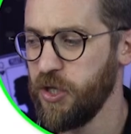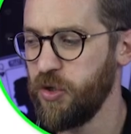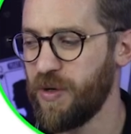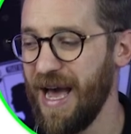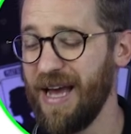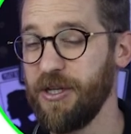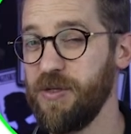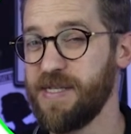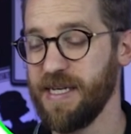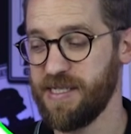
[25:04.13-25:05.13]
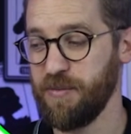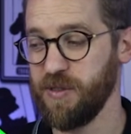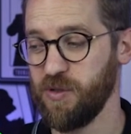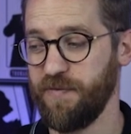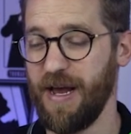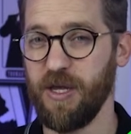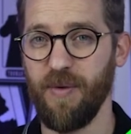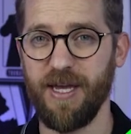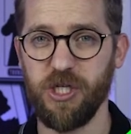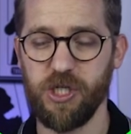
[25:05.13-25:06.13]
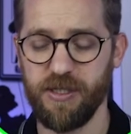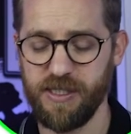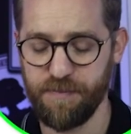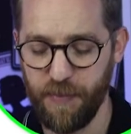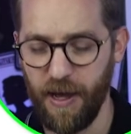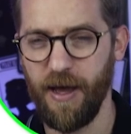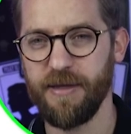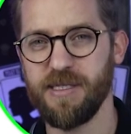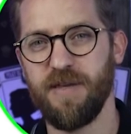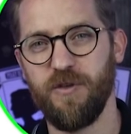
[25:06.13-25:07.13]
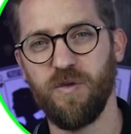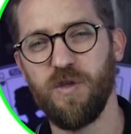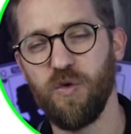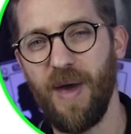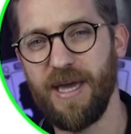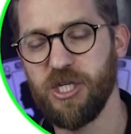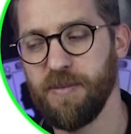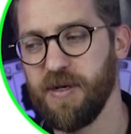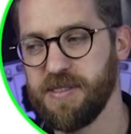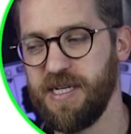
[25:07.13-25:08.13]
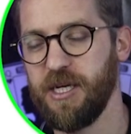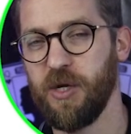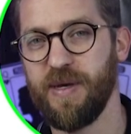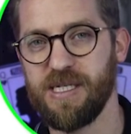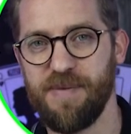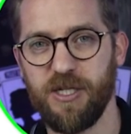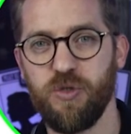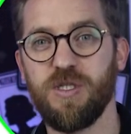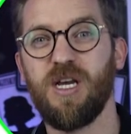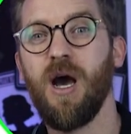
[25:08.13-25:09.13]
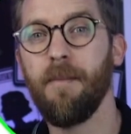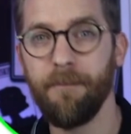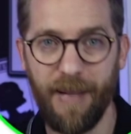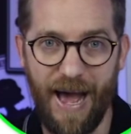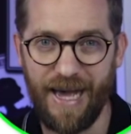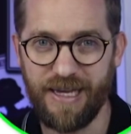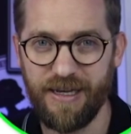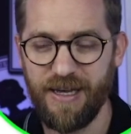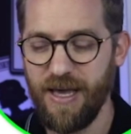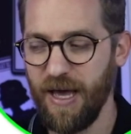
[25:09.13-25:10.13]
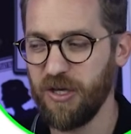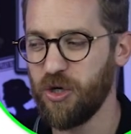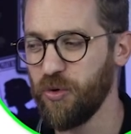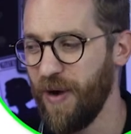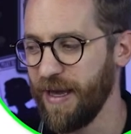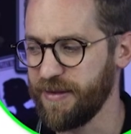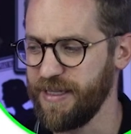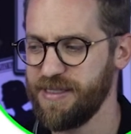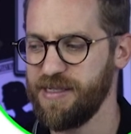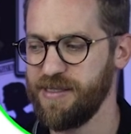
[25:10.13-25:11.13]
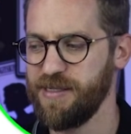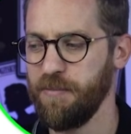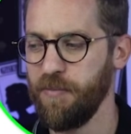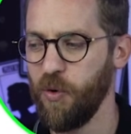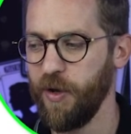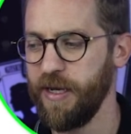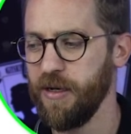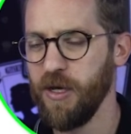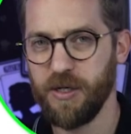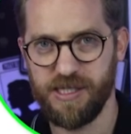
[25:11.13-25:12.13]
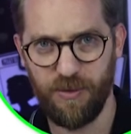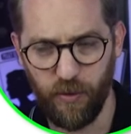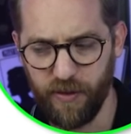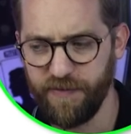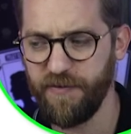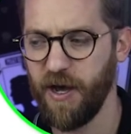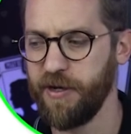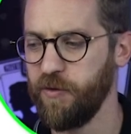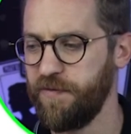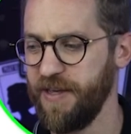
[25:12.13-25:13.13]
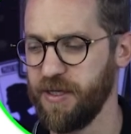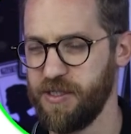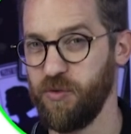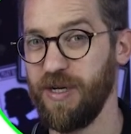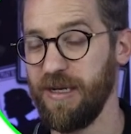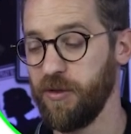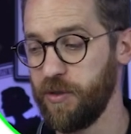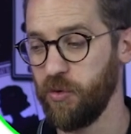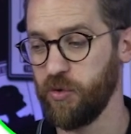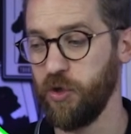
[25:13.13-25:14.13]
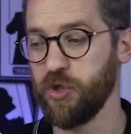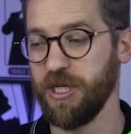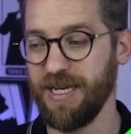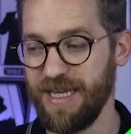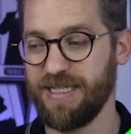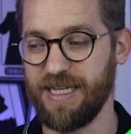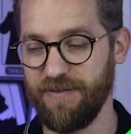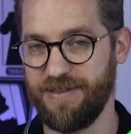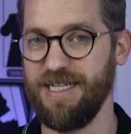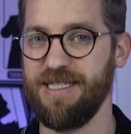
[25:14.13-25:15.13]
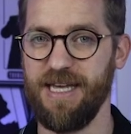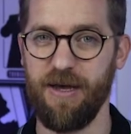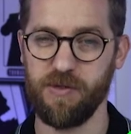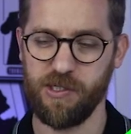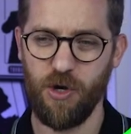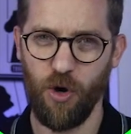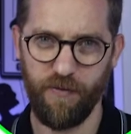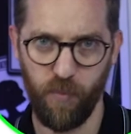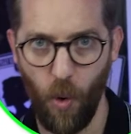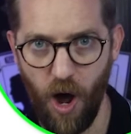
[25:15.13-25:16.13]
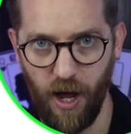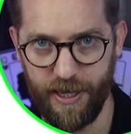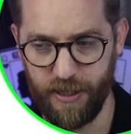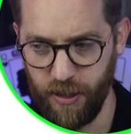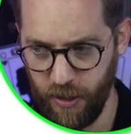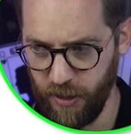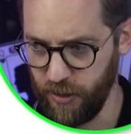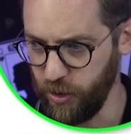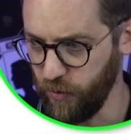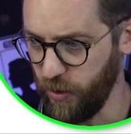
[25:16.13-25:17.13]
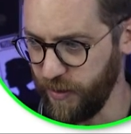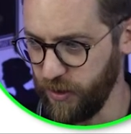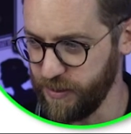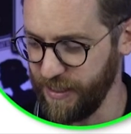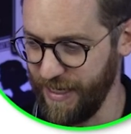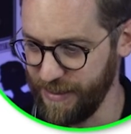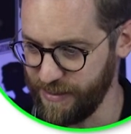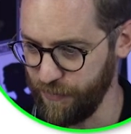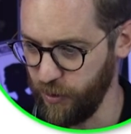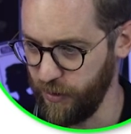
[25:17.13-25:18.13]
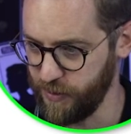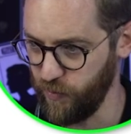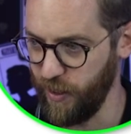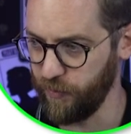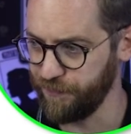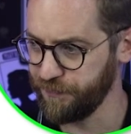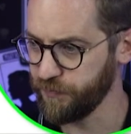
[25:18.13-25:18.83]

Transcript: You can use estimates or valuations, but if you do, HMRC are going to expect you to come back and correct this at some point because they want the final figures. You'll usually need to give details of why you're only using an estimate as well.